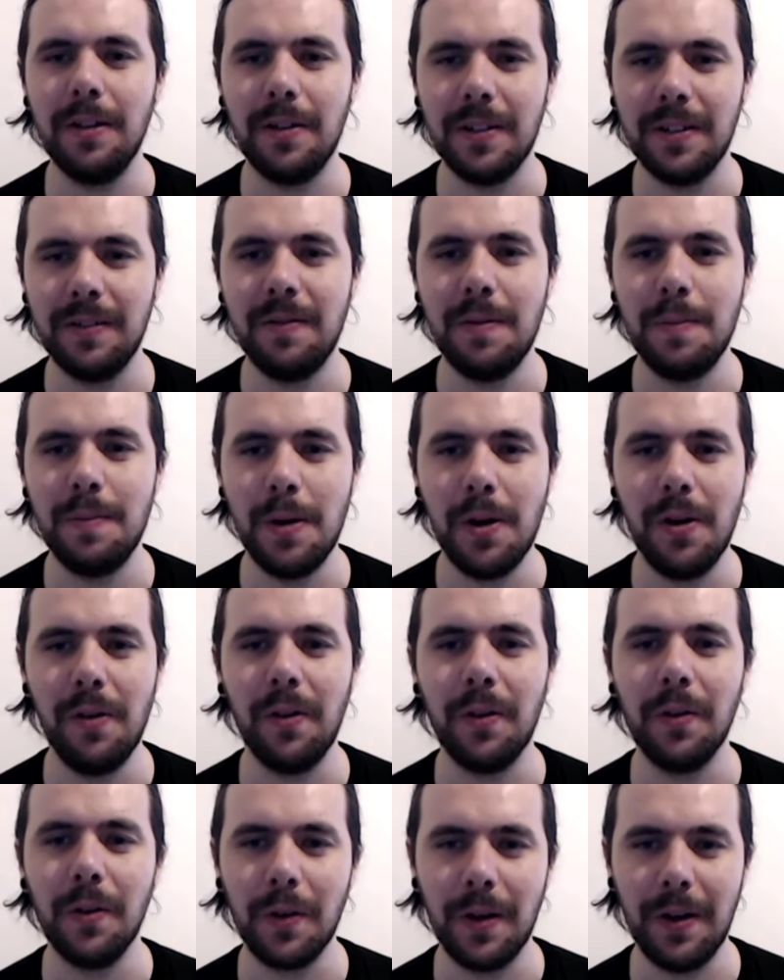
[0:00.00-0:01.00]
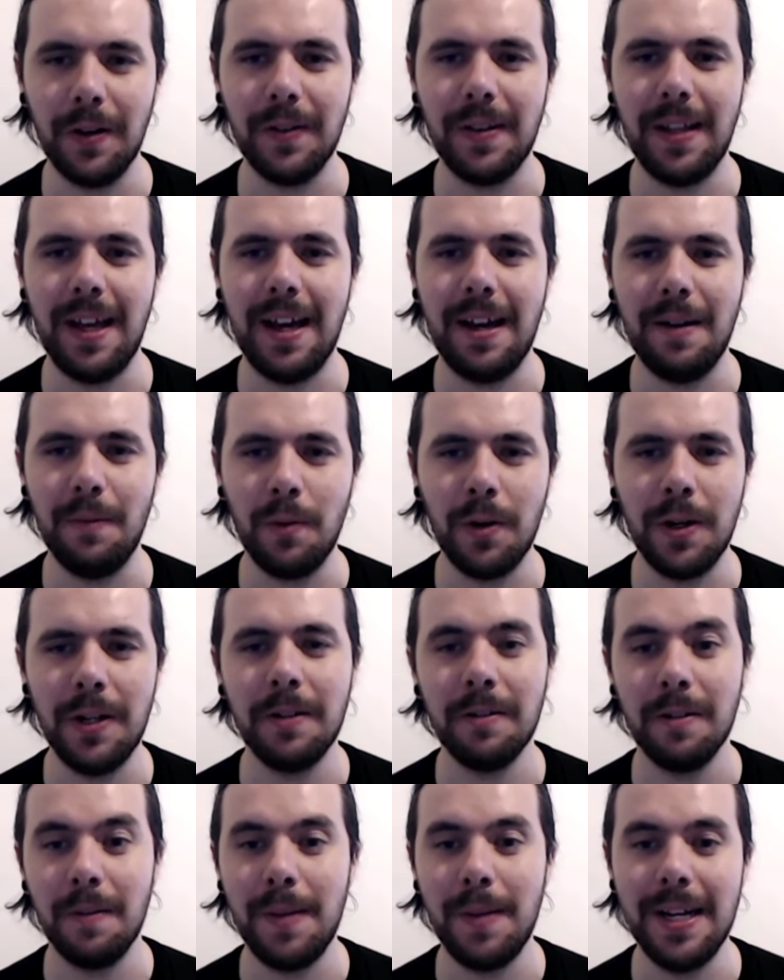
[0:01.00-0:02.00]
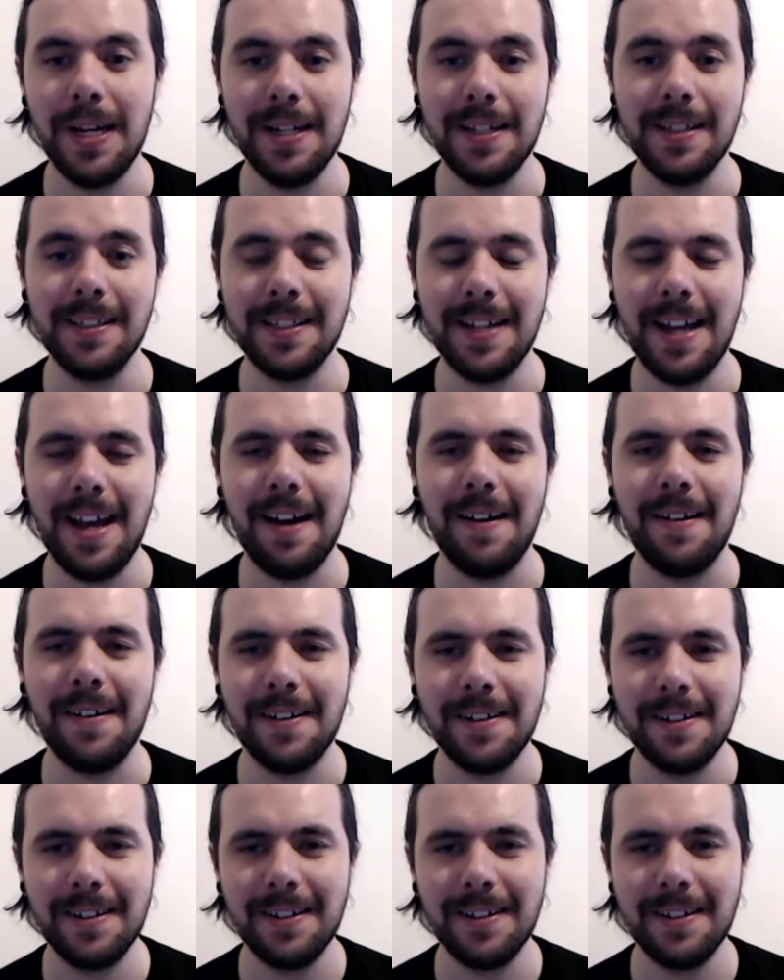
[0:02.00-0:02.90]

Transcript: lost for Perth Glory on that? What are your opinions now?